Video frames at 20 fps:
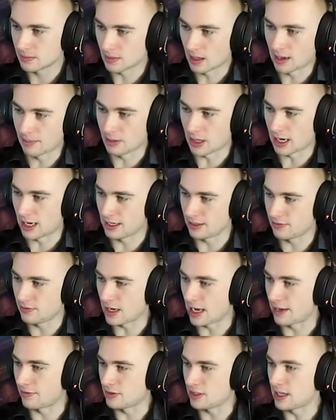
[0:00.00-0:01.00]
I'm, I
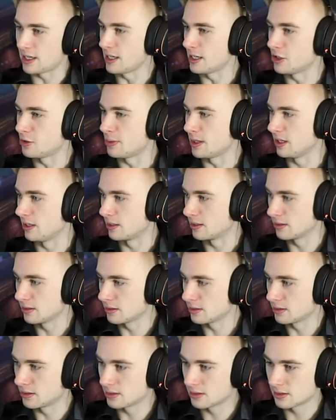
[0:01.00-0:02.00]
have 10 HP.
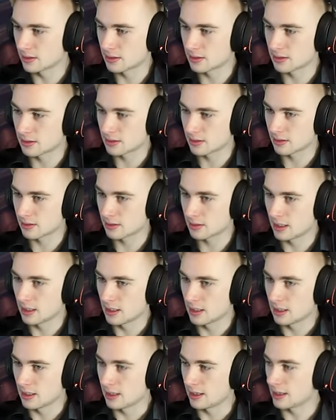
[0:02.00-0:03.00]

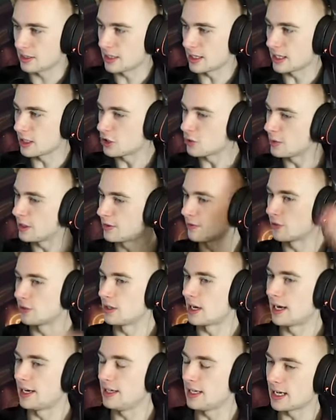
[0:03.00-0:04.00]
At least I get a swing for
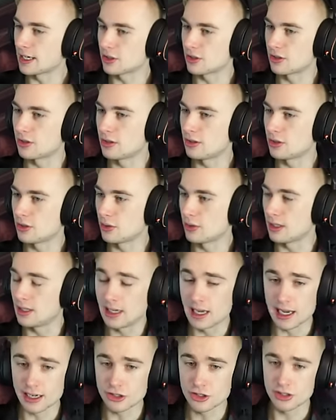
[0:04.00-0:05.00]
9 next turn, so
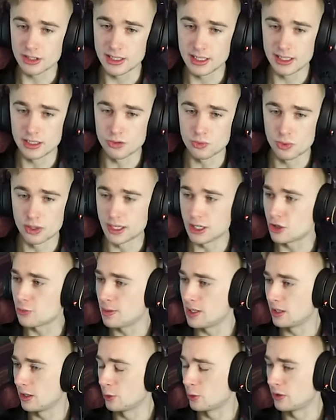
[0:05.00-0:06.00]
he actually, he's 1
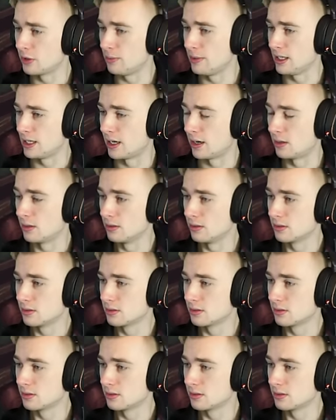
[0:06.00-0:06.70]
HP lower than me now.